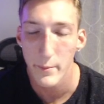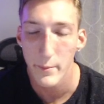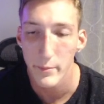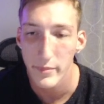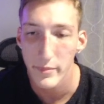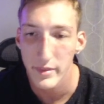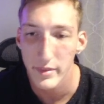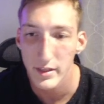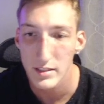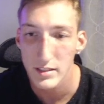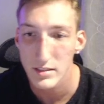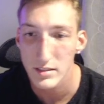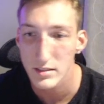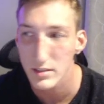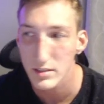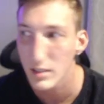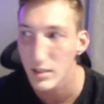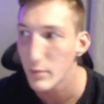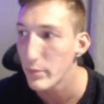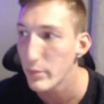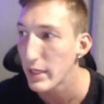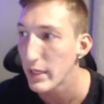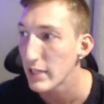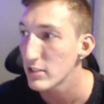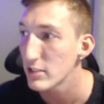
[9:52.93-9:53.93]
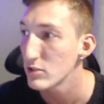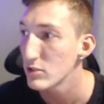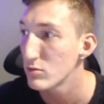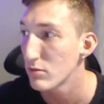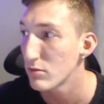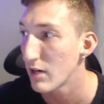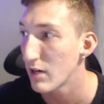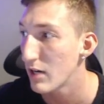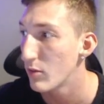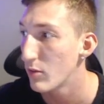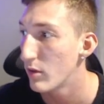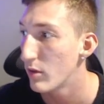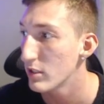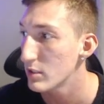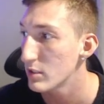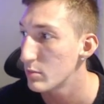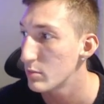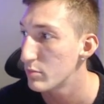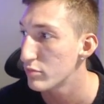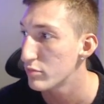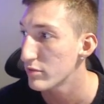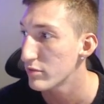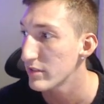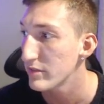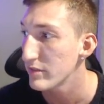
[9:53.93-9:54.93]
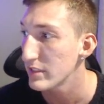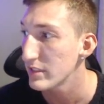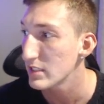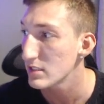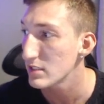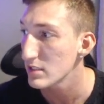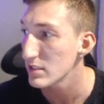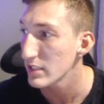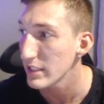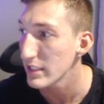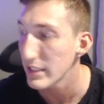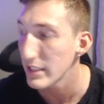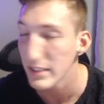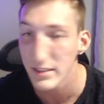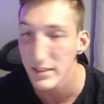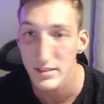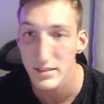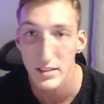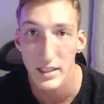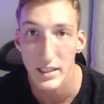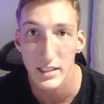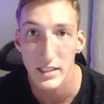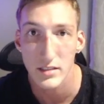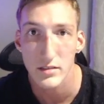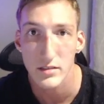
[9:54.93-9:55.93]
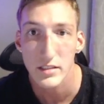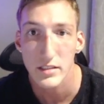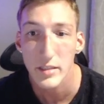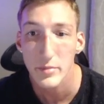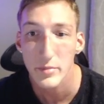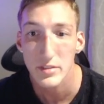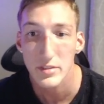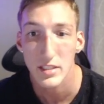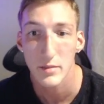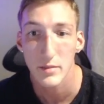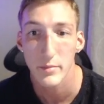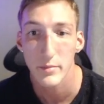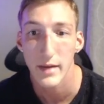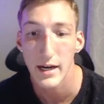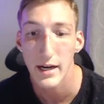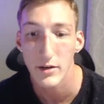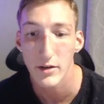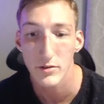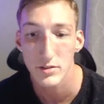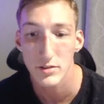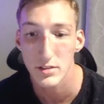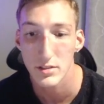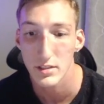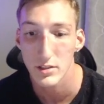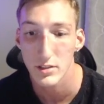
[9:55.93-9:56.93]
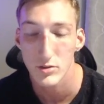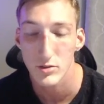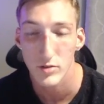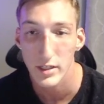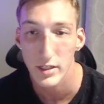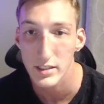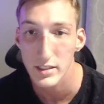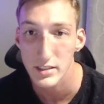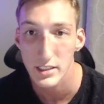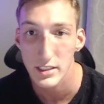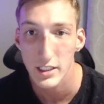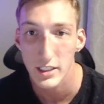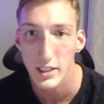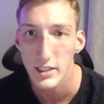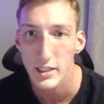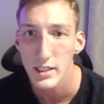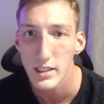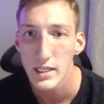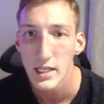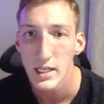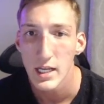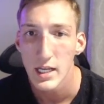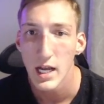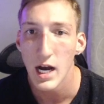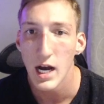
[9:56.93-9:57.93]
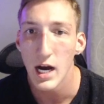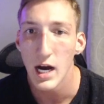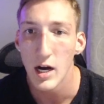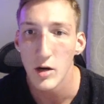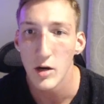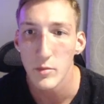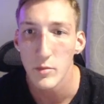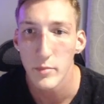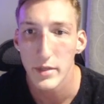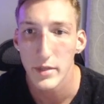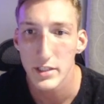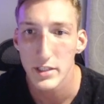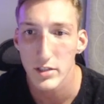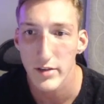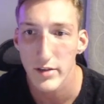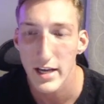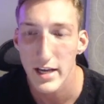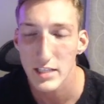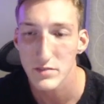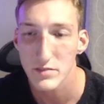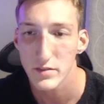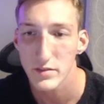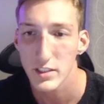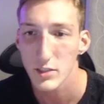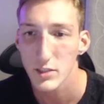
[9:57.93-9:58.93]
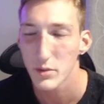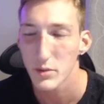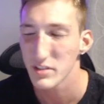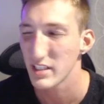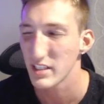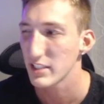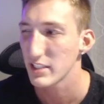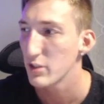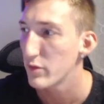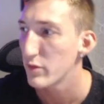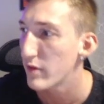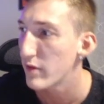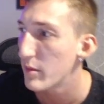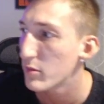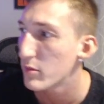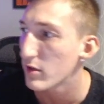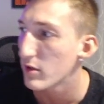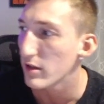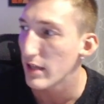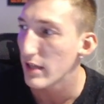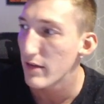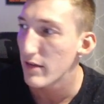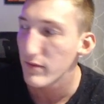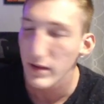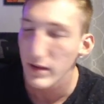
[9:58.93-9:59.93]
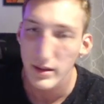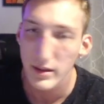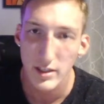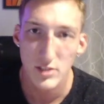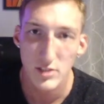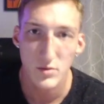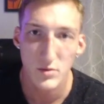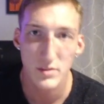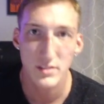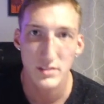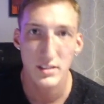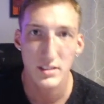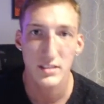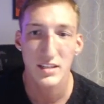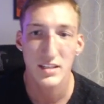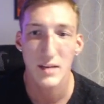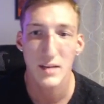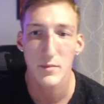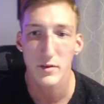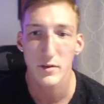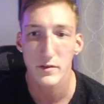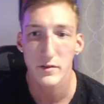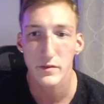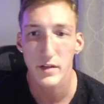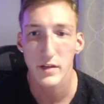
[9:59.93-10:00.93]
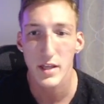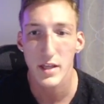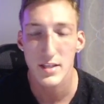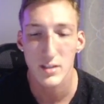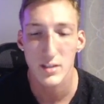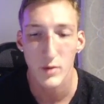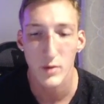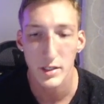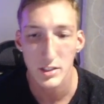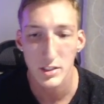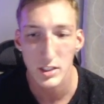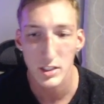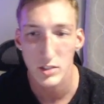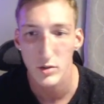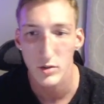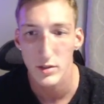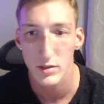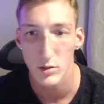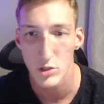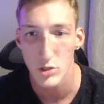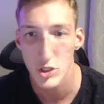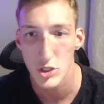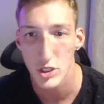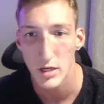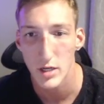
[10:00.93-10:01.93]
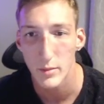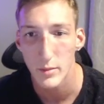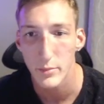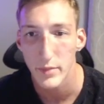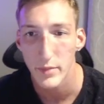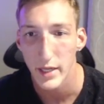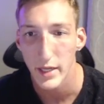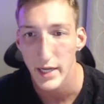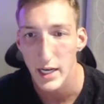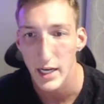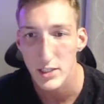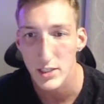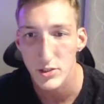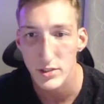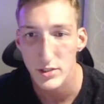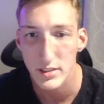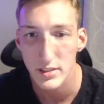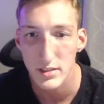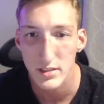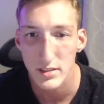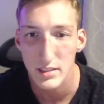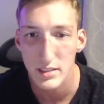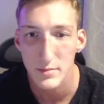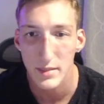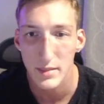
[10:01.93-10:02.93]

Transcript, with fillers: this compared to where I was previously is like leaps and bounds crazier. Um, but the last video was like November 11th. This one's December 5th, so I took a little jump, and as you can see, my